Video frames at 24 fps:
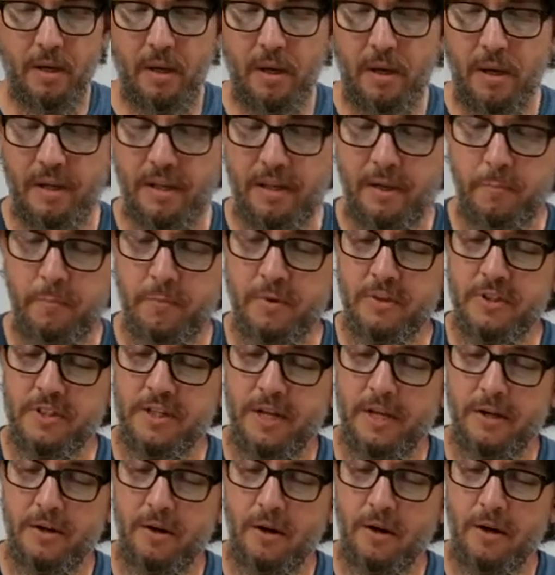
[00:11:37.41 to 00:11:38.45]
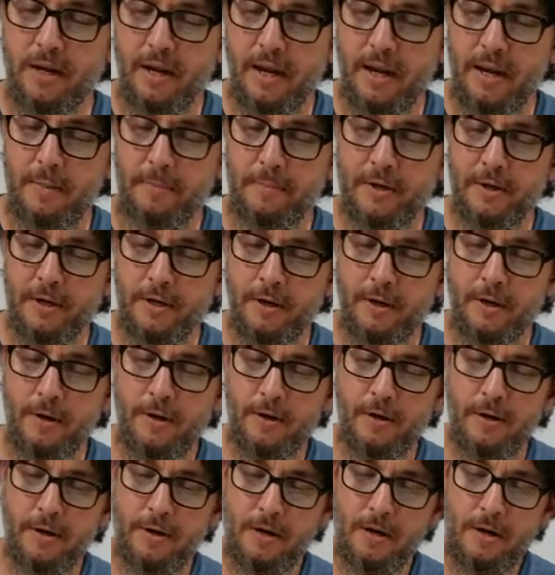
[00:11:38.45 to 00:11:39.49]
then we'll take our cap here
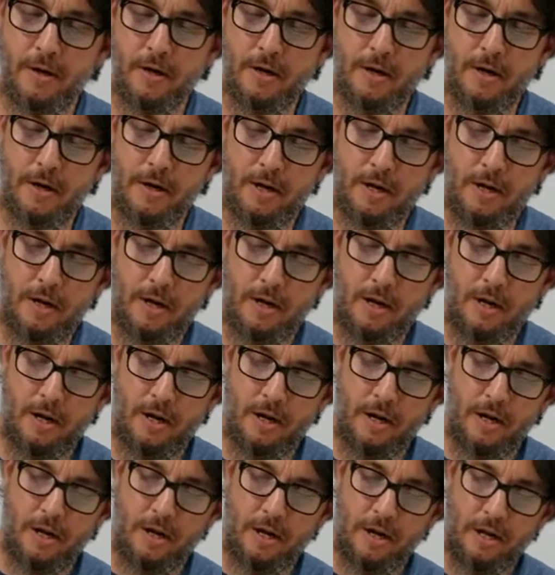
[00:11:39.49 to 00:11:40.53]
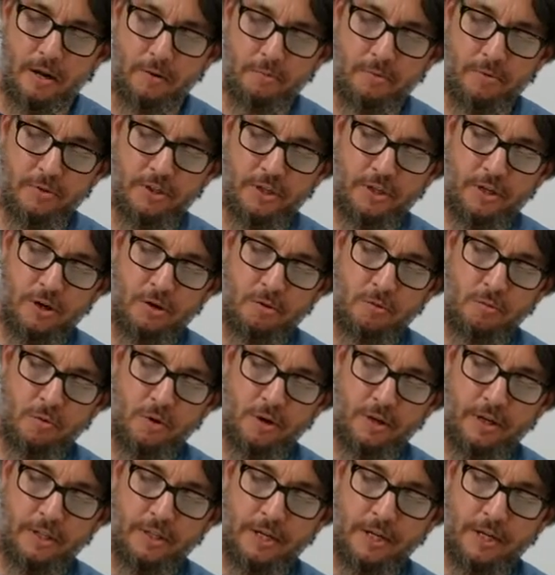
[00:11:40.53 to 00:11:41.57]
and we'll start
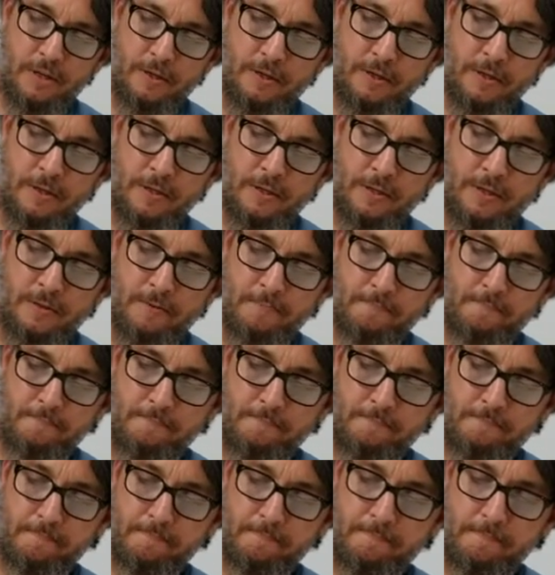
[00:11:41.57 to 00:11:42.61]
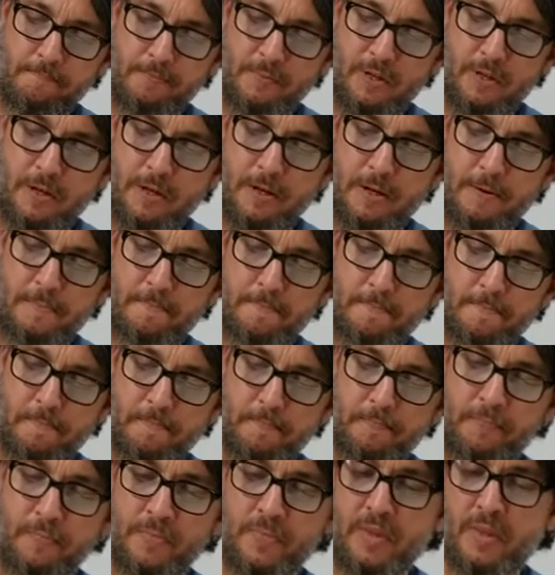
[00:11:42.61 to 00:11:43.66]
working that on. Okay.
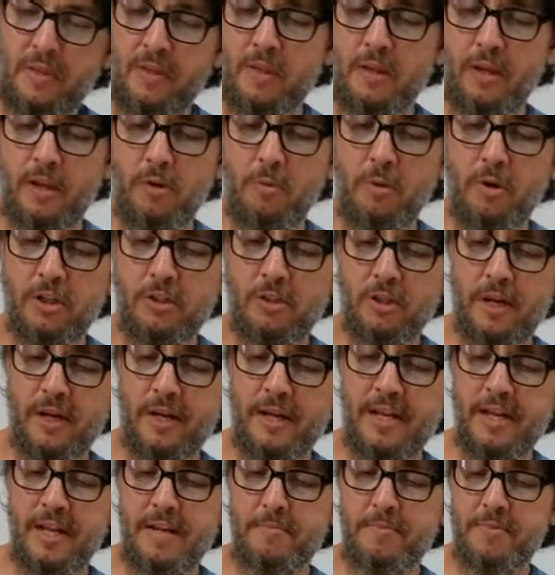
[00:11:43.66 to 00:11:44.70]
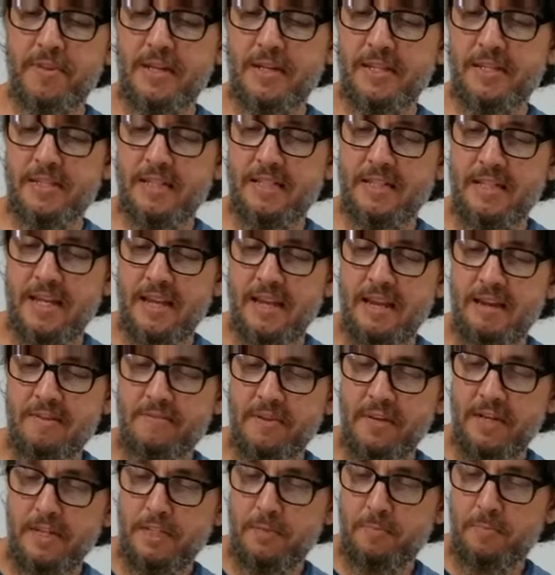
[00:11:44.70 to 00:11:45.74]
Now you want to try to keep this as
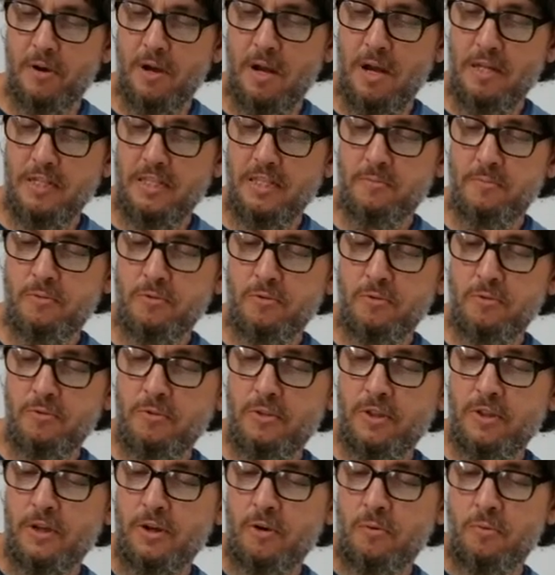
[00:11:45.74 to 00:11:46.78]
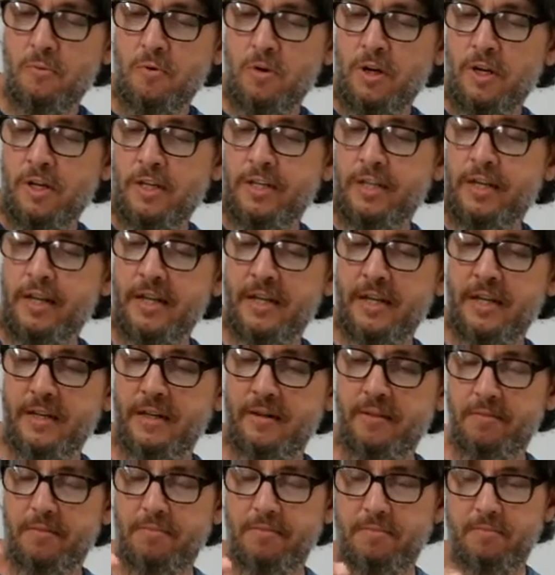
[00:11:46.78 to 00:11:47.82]
even as possible. You don't want it to get
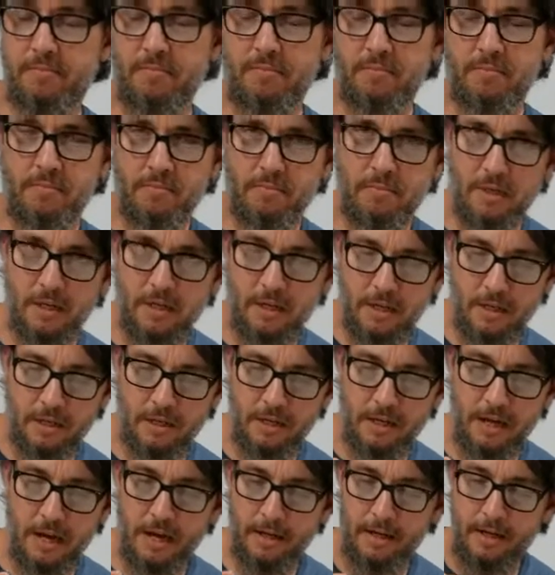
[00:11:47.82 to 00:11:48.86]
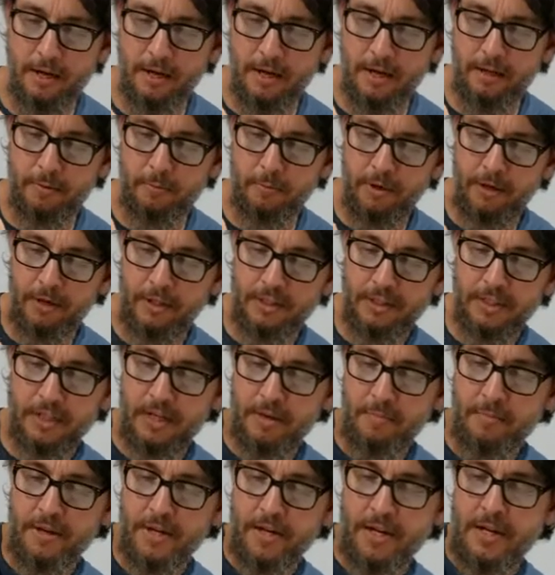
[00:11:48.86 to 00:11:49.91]
cockeyed where it's going
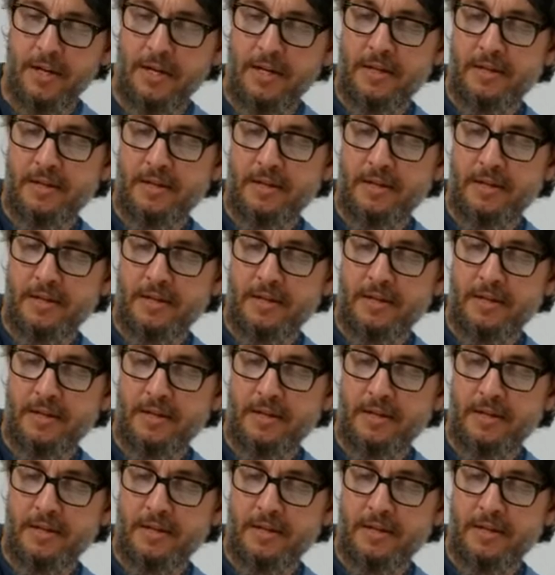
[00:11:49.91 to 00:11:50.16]
to be